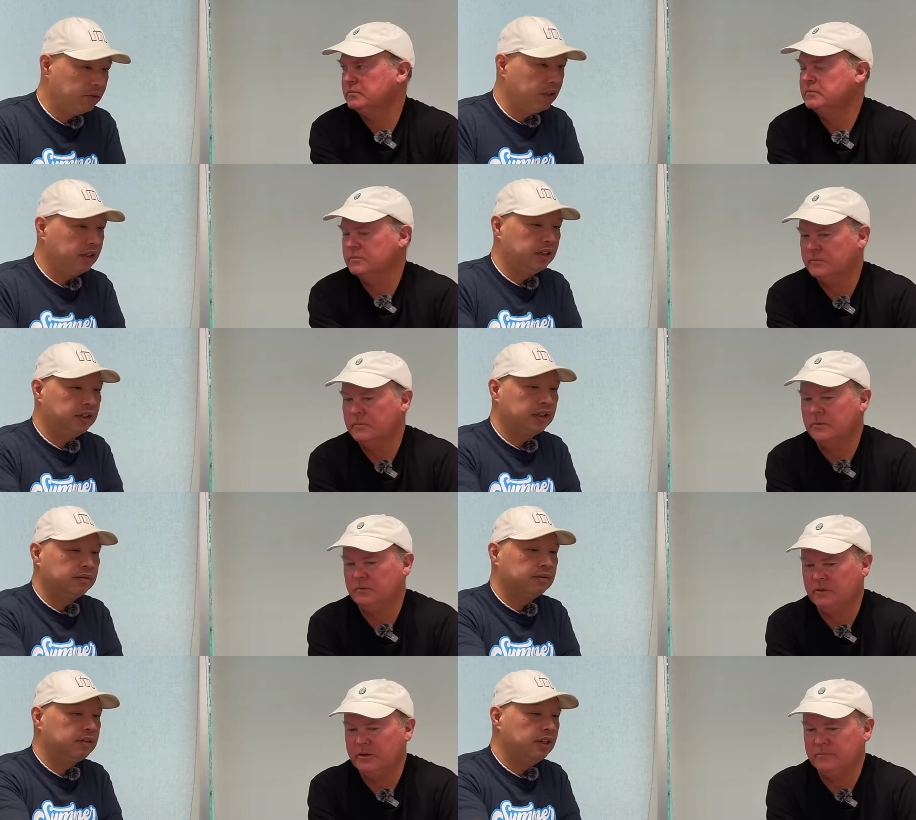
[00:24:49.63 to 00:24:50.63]
Speaker 1: Um,
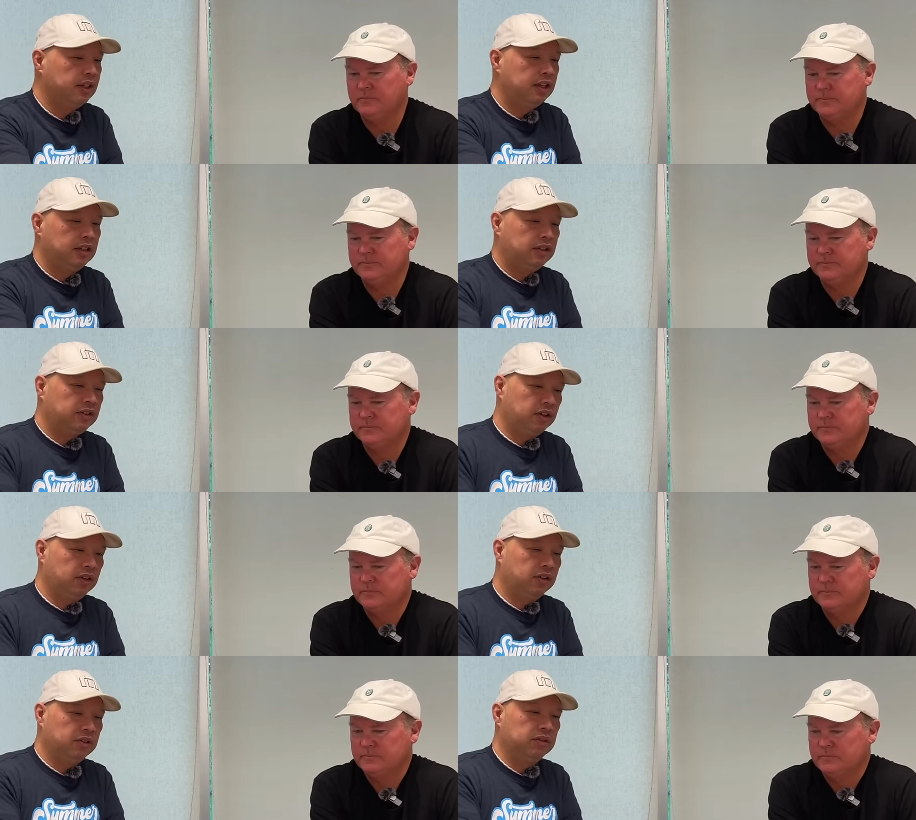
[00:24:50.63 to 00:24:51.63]
right.
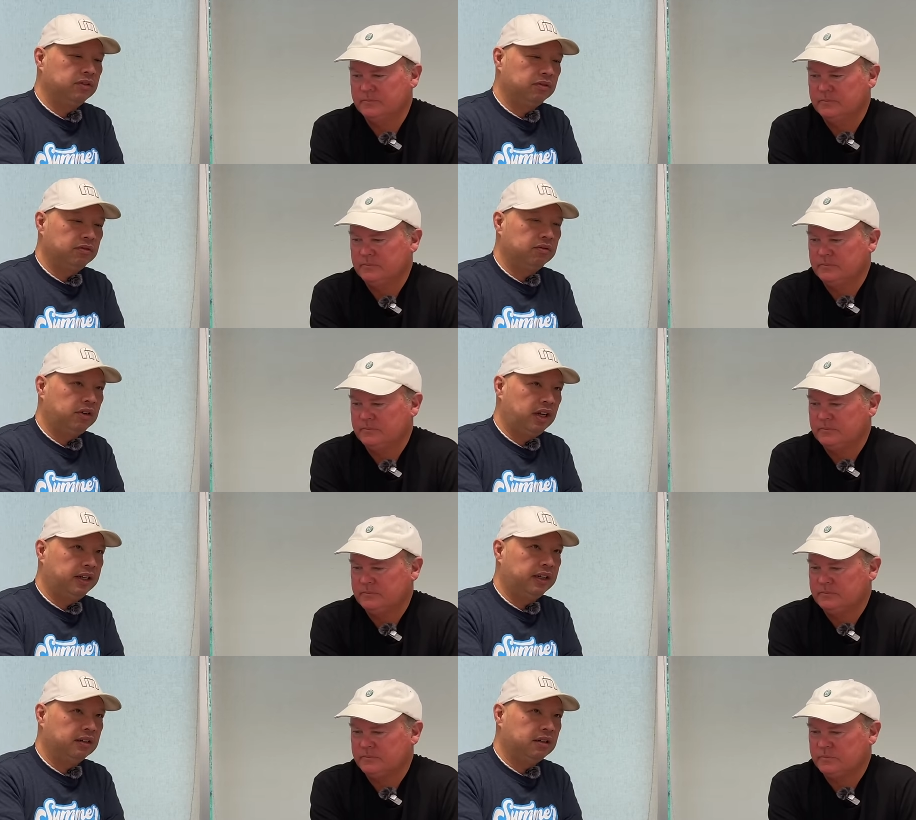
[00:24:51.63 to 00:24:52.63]
So, and
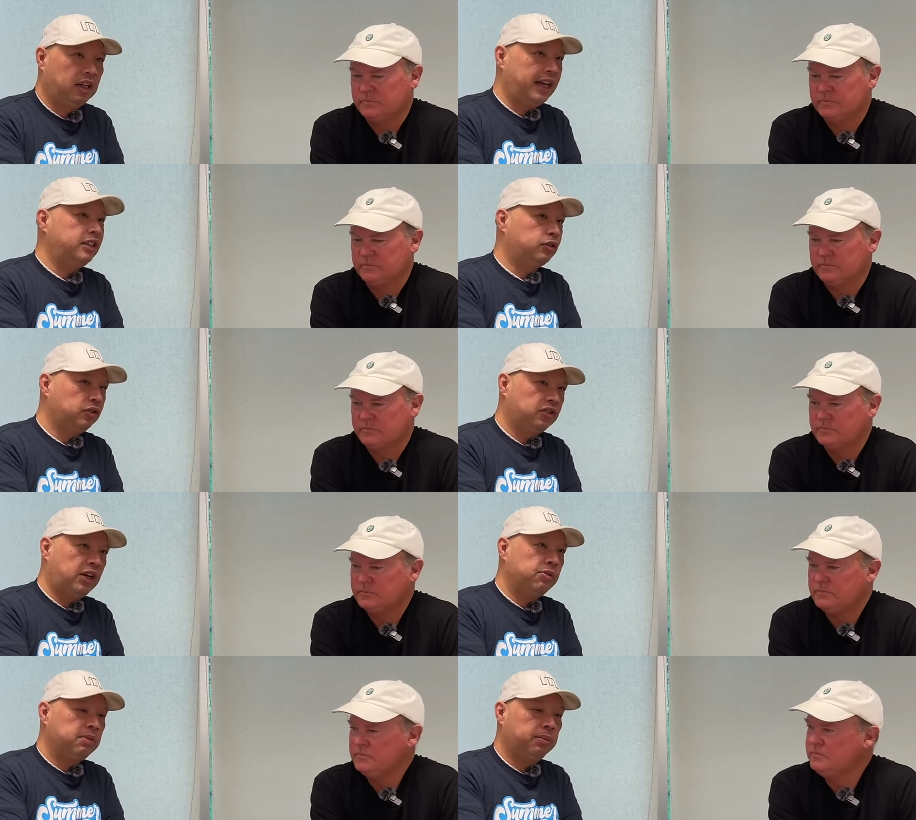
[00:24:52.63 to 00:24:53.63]
then Clijsters, I
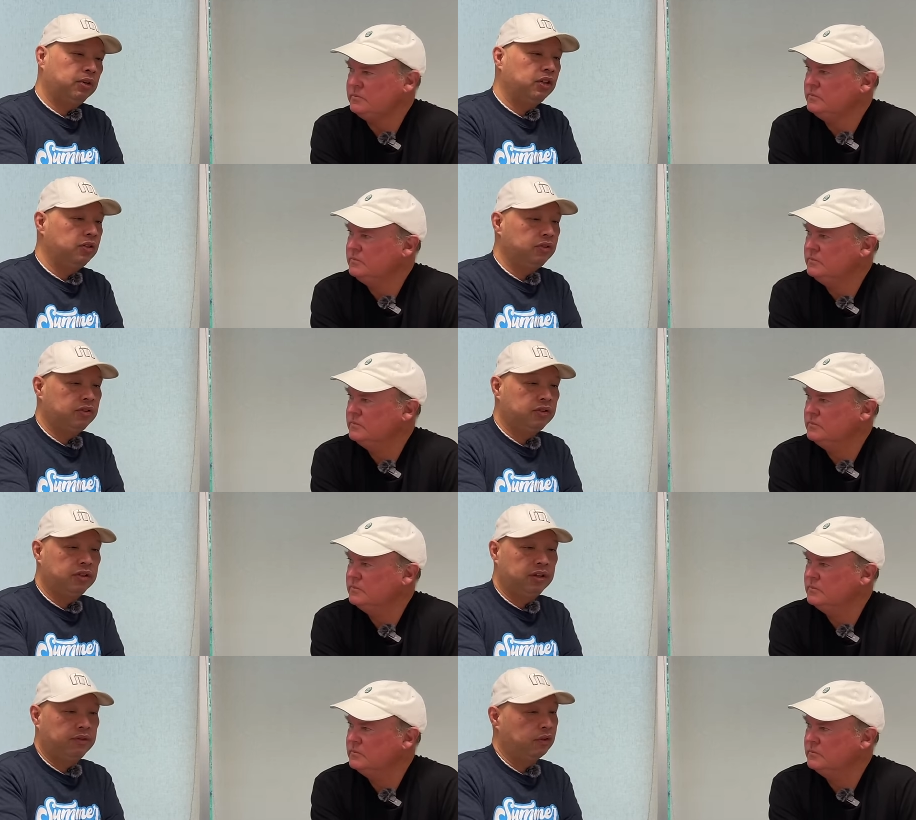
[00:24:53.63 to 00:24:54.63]
remember, used
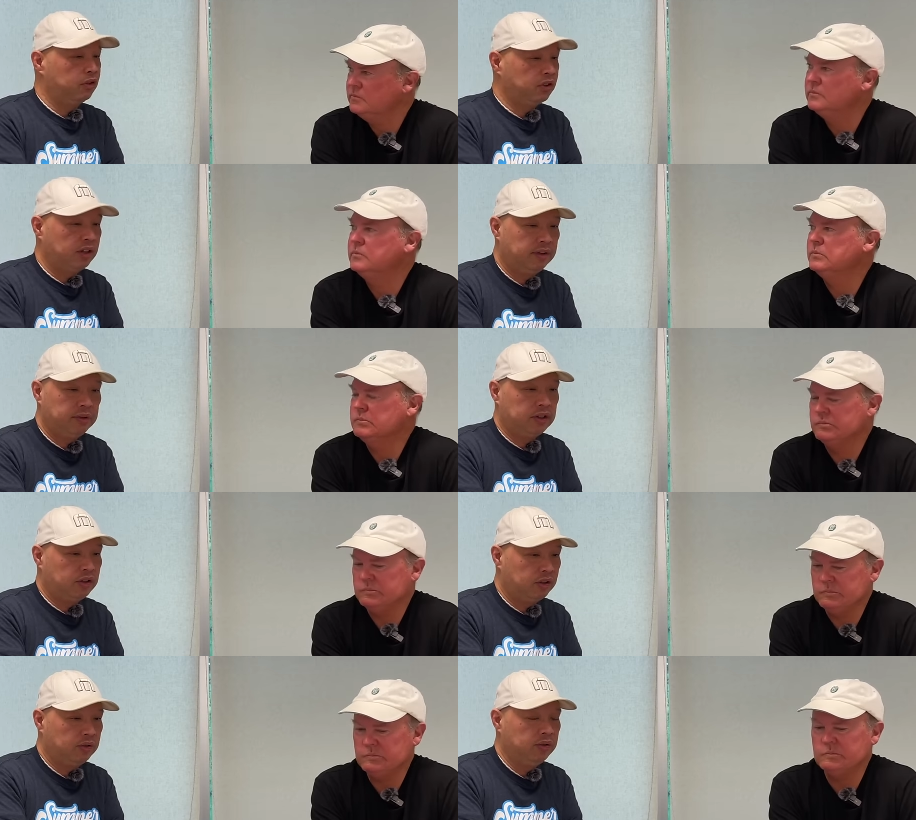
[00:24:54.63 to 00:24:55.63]
a version of it
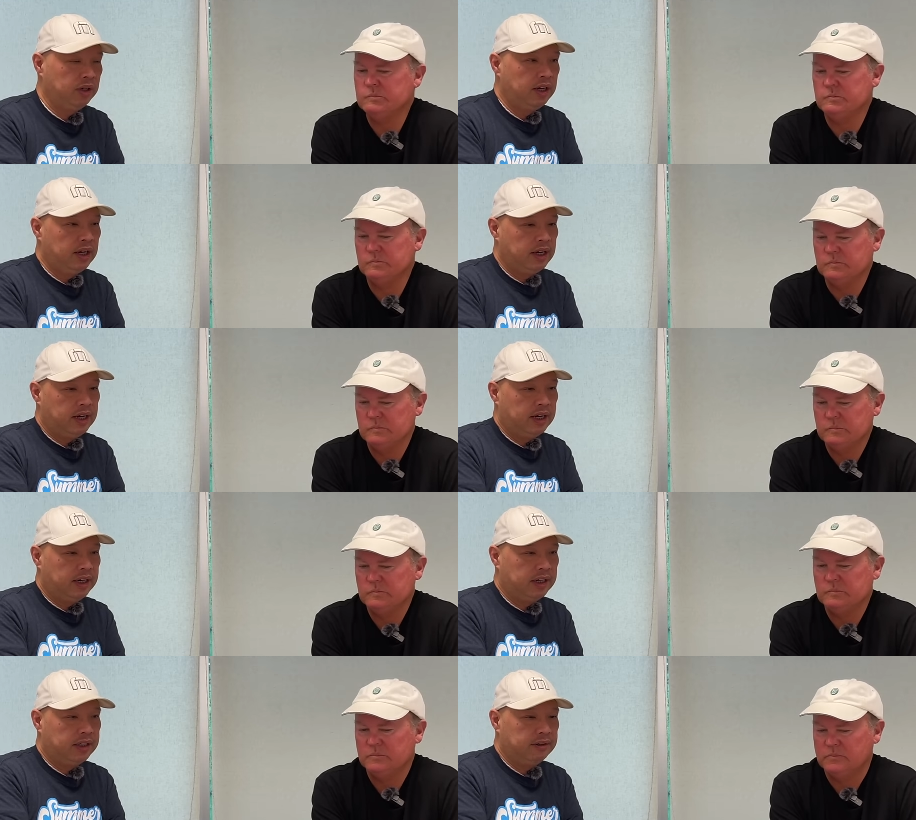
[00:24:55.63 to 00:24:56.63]
too. Mm-hmm.
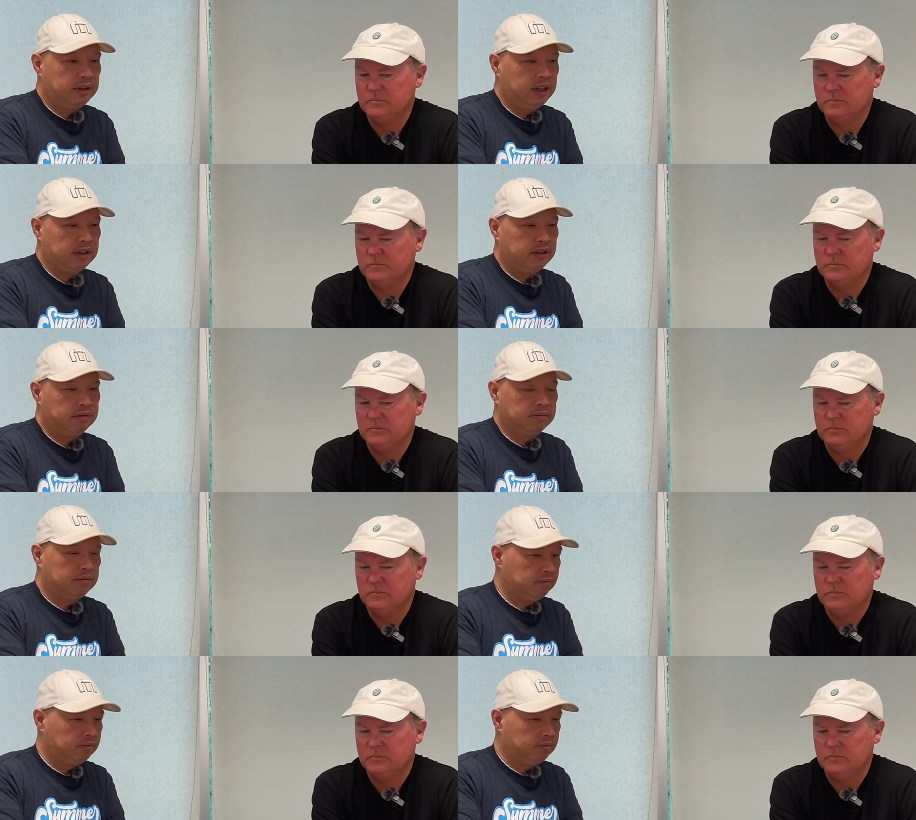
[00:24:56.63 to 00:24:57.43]
Uh, and then